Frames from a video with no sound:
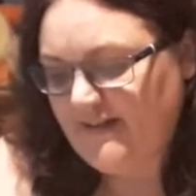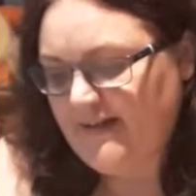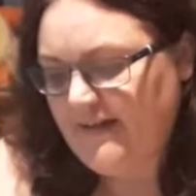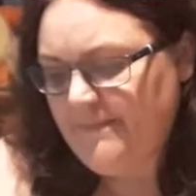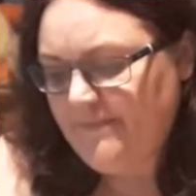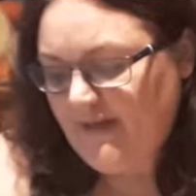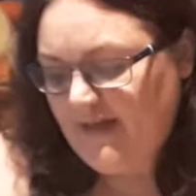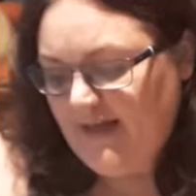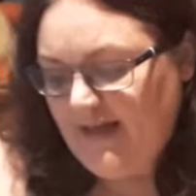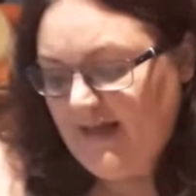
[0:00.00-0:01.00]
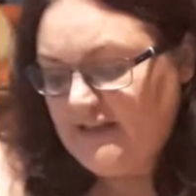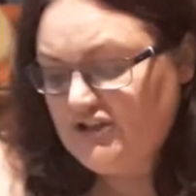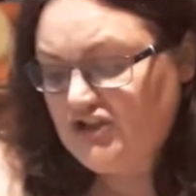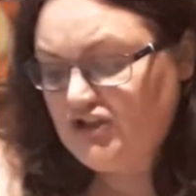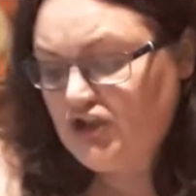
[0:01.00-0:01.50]
Okay,
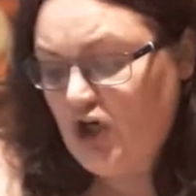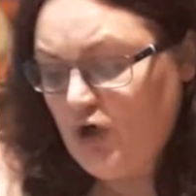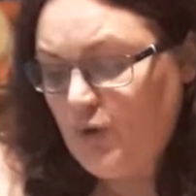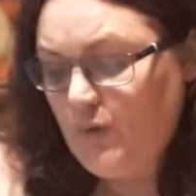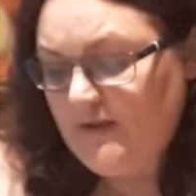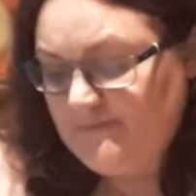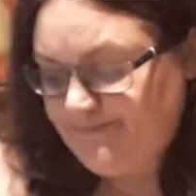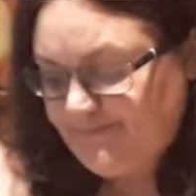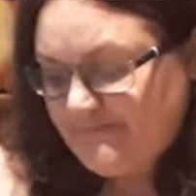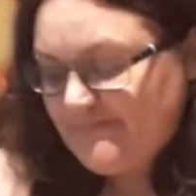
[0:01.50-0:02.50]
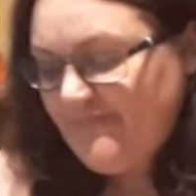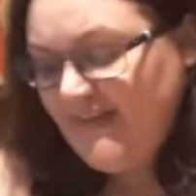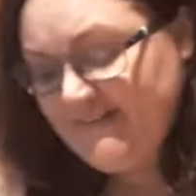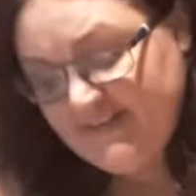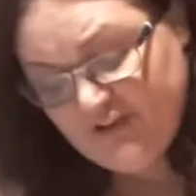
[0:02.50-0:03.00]
so
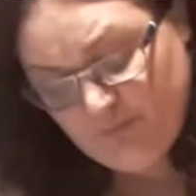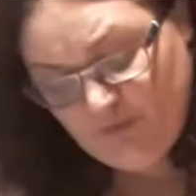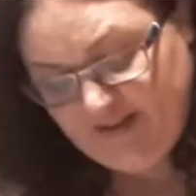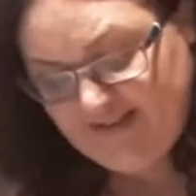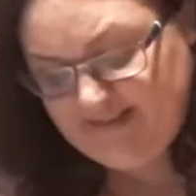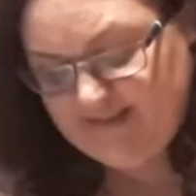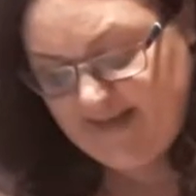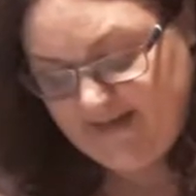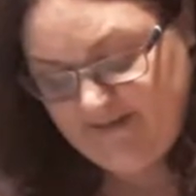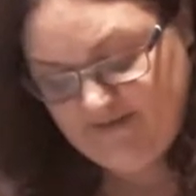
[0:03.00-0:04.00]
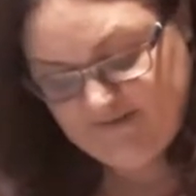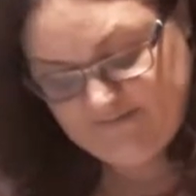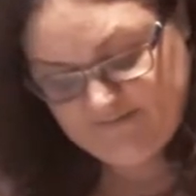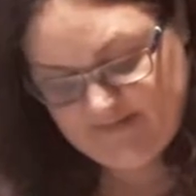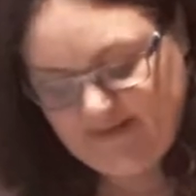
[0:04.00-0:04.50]
this is what he said,
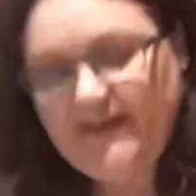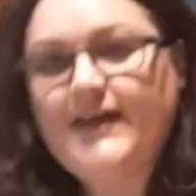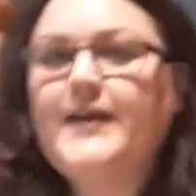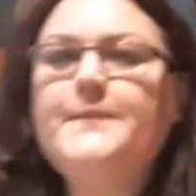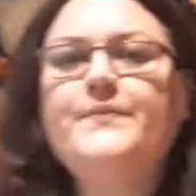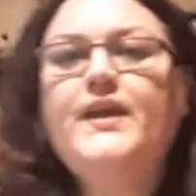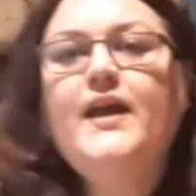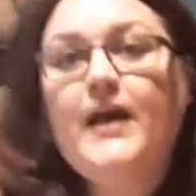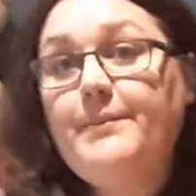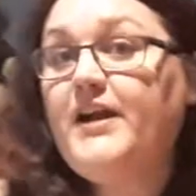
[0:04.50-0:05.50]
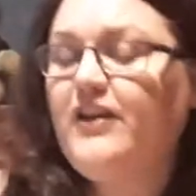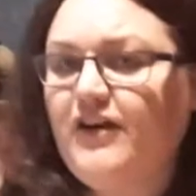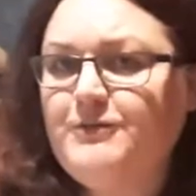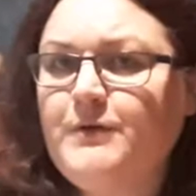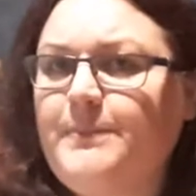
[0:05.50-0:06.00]
okay, about
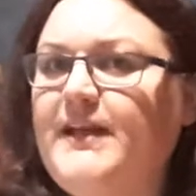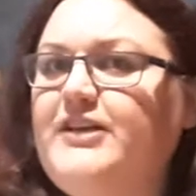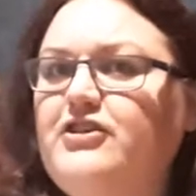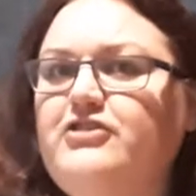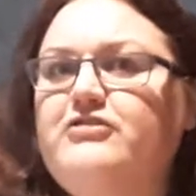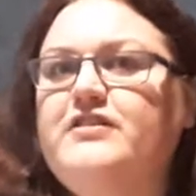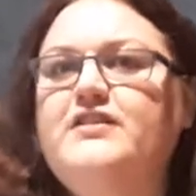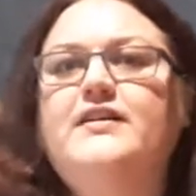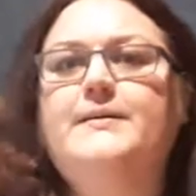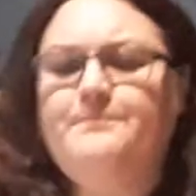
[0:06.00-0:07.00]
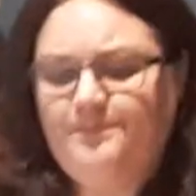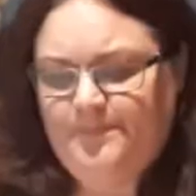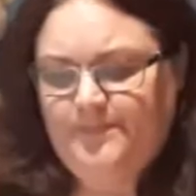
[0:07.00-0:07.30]
the Irish population during the time.